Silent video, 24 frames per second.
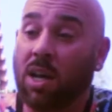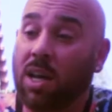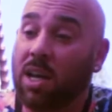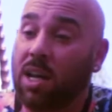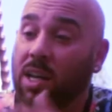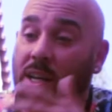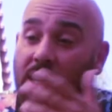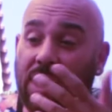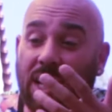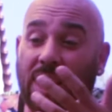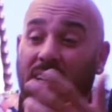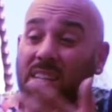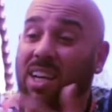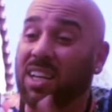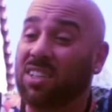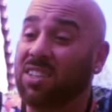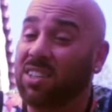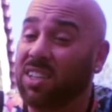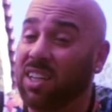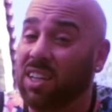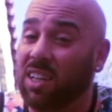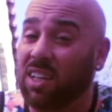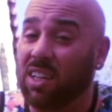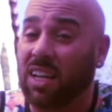In the end, I
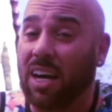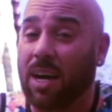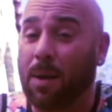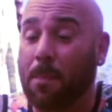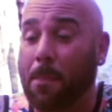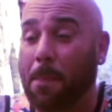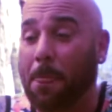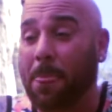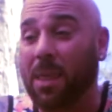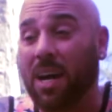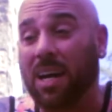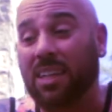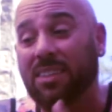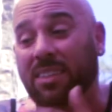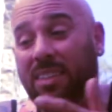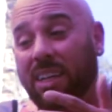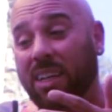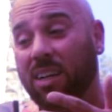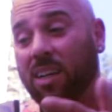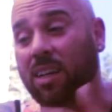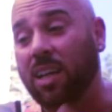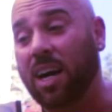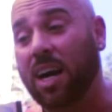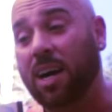seen a lot, I did
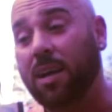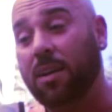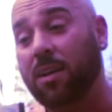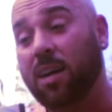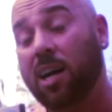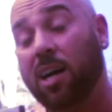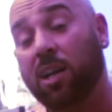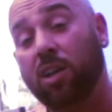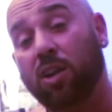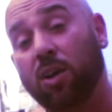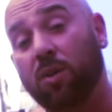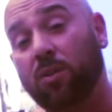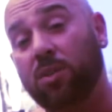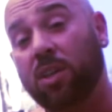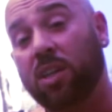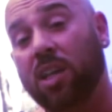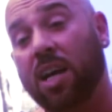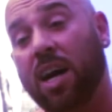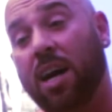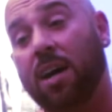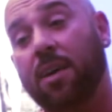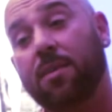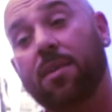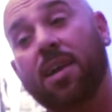a lot, I learned a
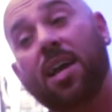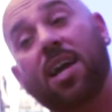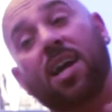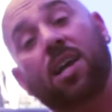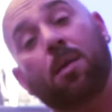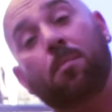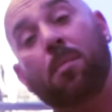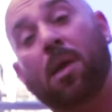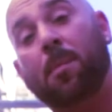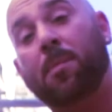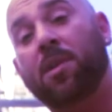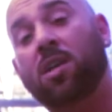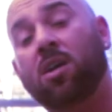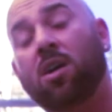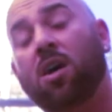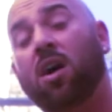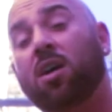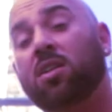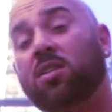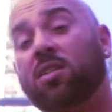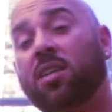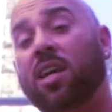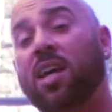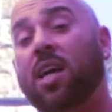lot, and it made me the
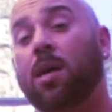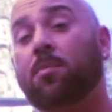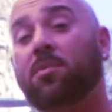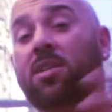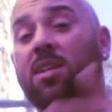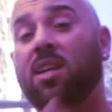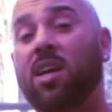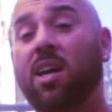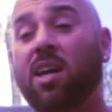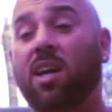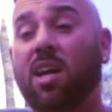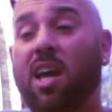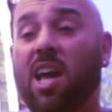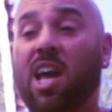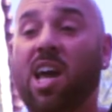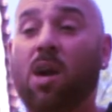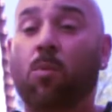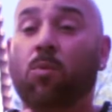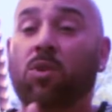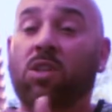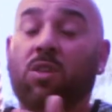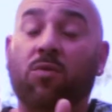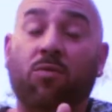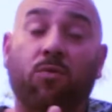artist I am today
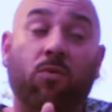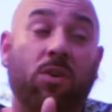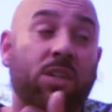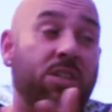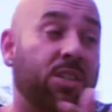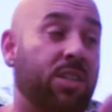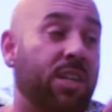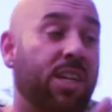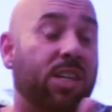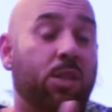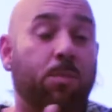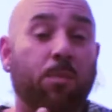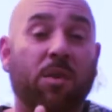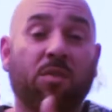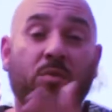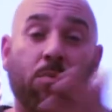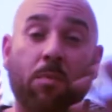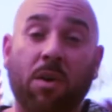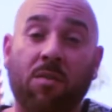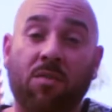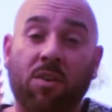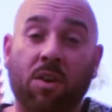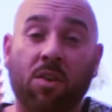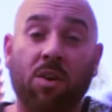and what differentiates me from
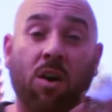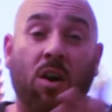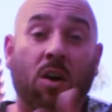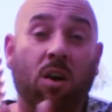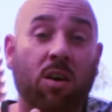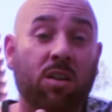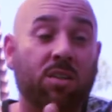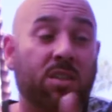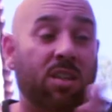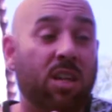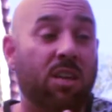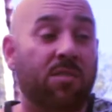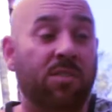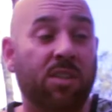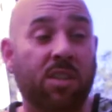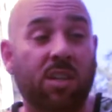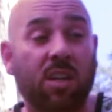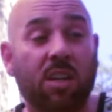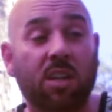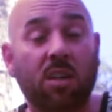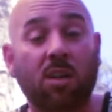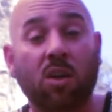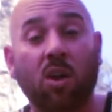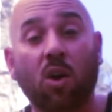every other artist that ever
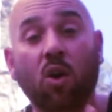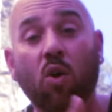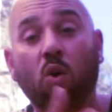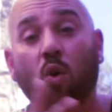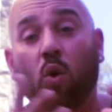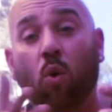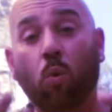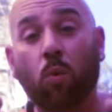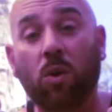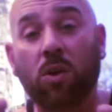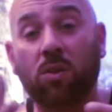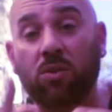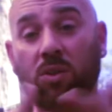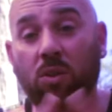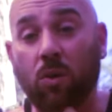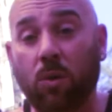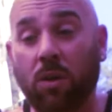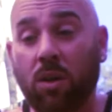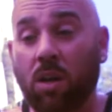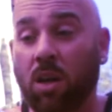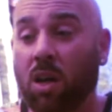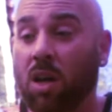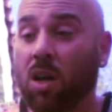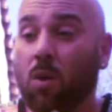did it or will do
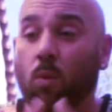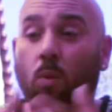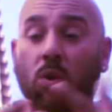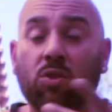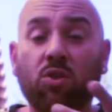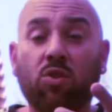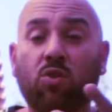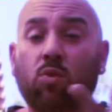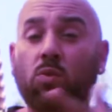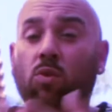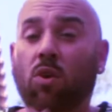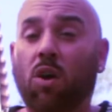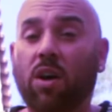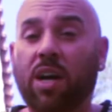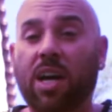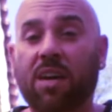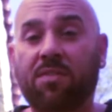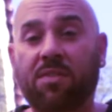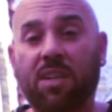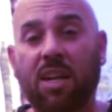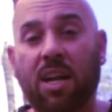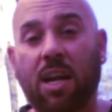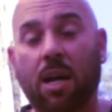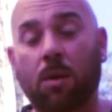it. It wasn't too long
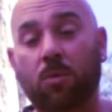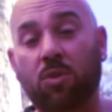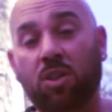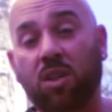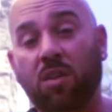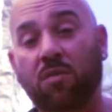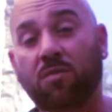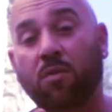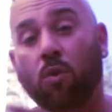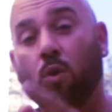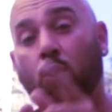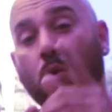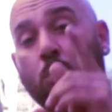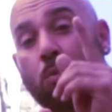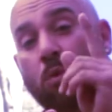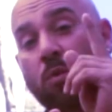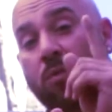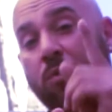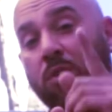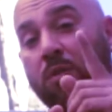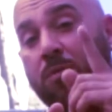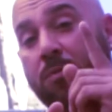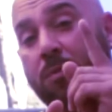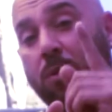after that I was in the vocal
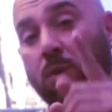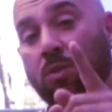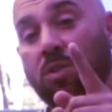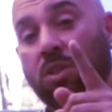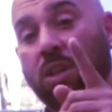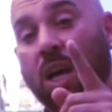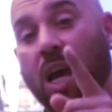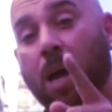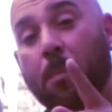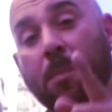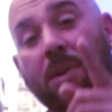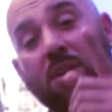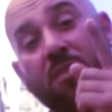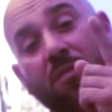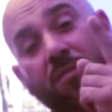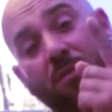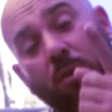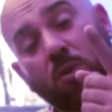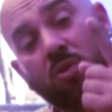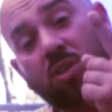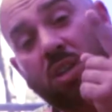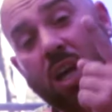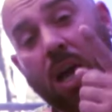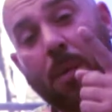booth for the first time, and the
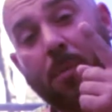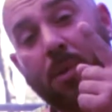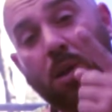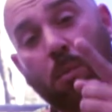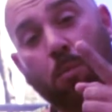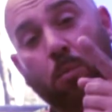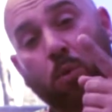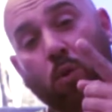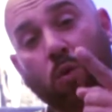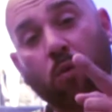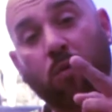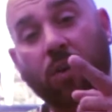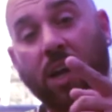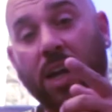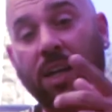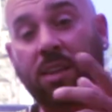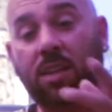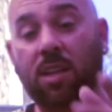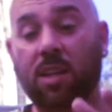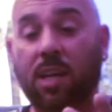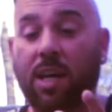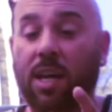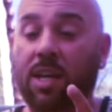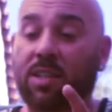first time in the booth,
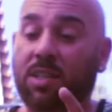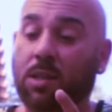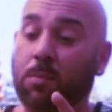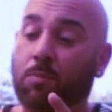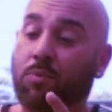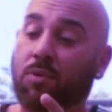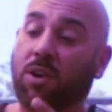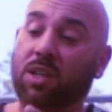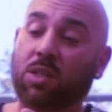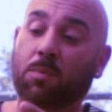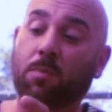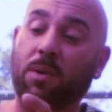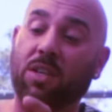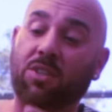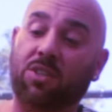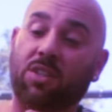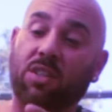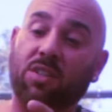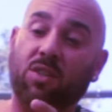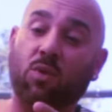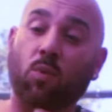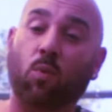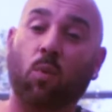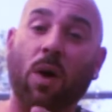Anthony Acid pressed my
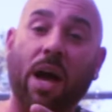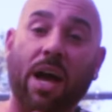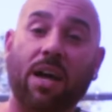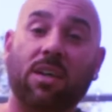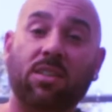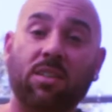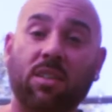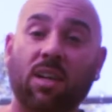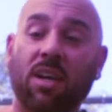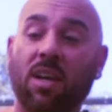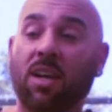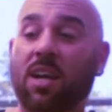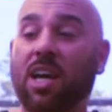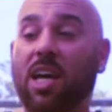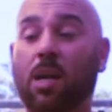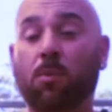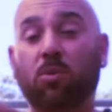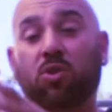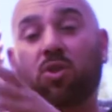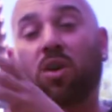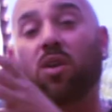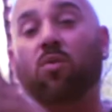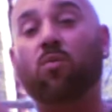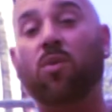shit to wax. And it
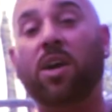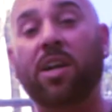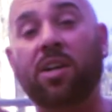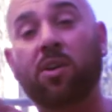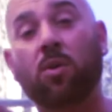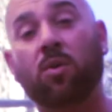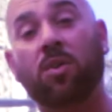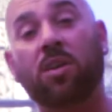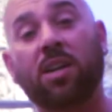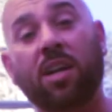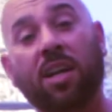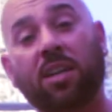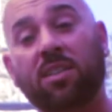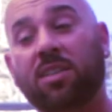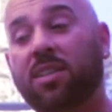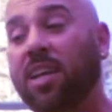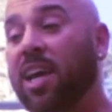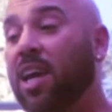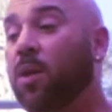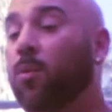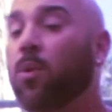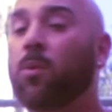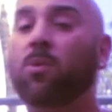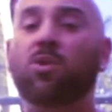was on the radio the next
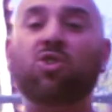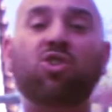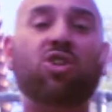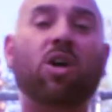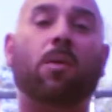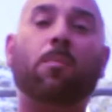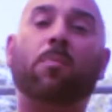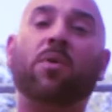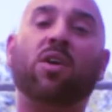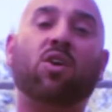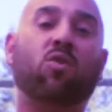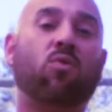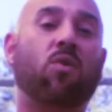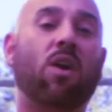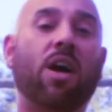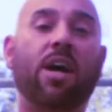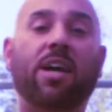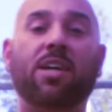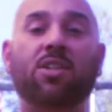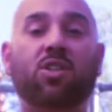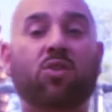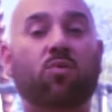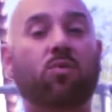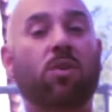day. We were jumping,
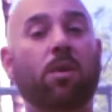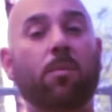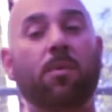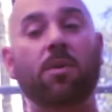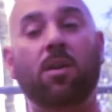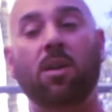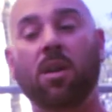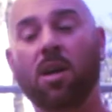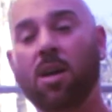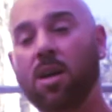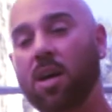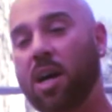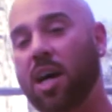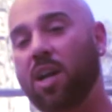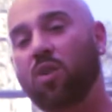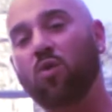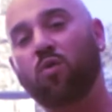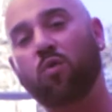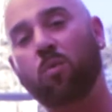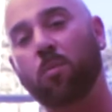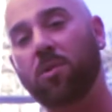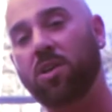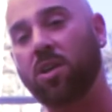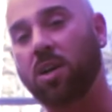crying, screaming. I knew
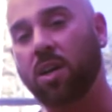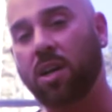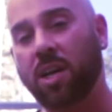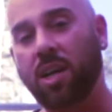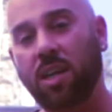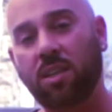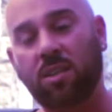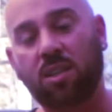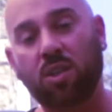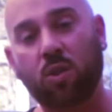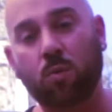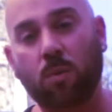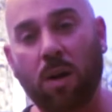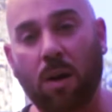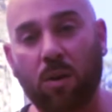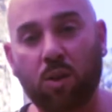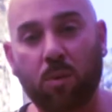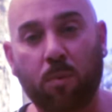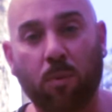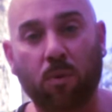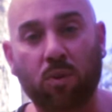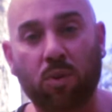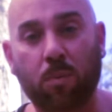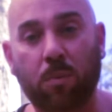from a young age this is what I was
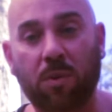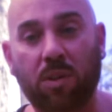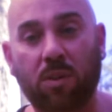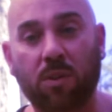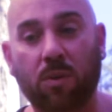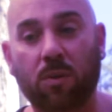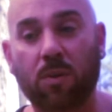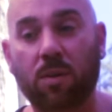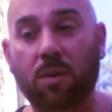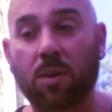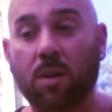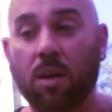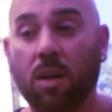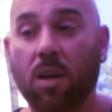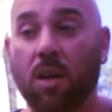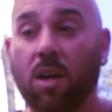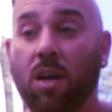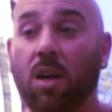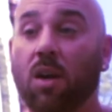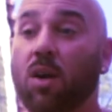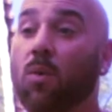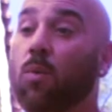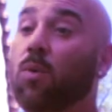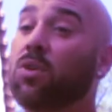supposed to be doing.
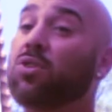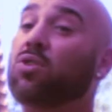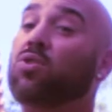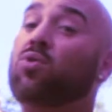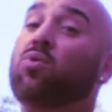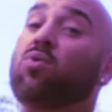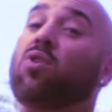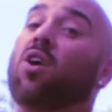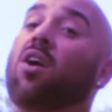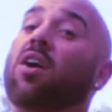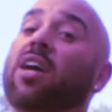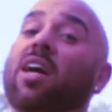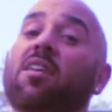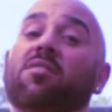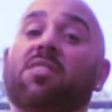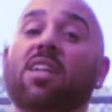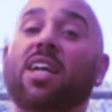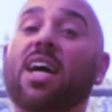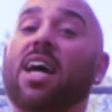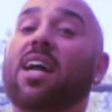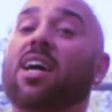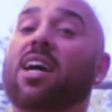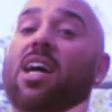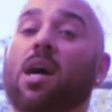It wasn't too long after
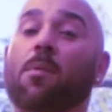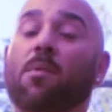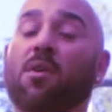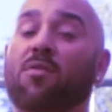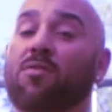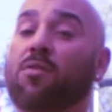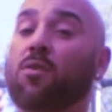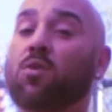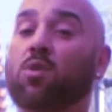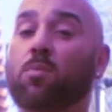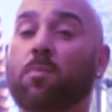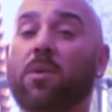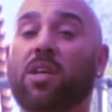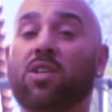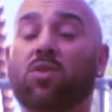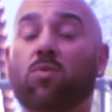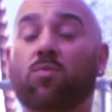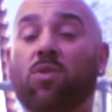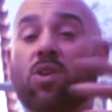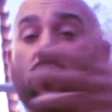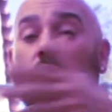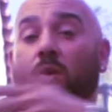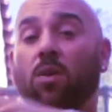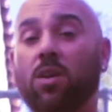that I got my first major
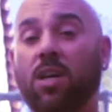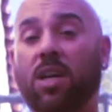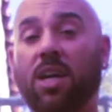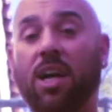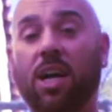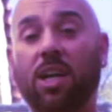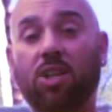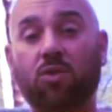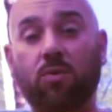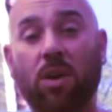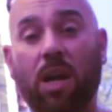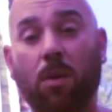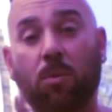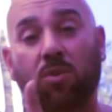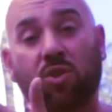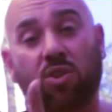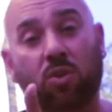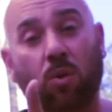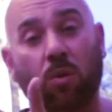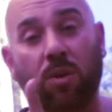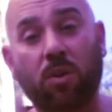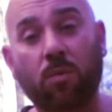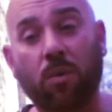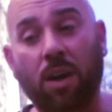recording contract with
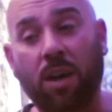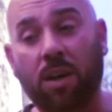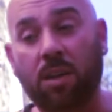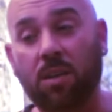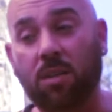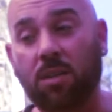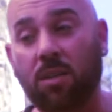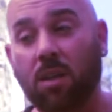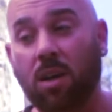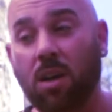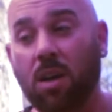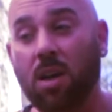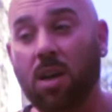Sony Records.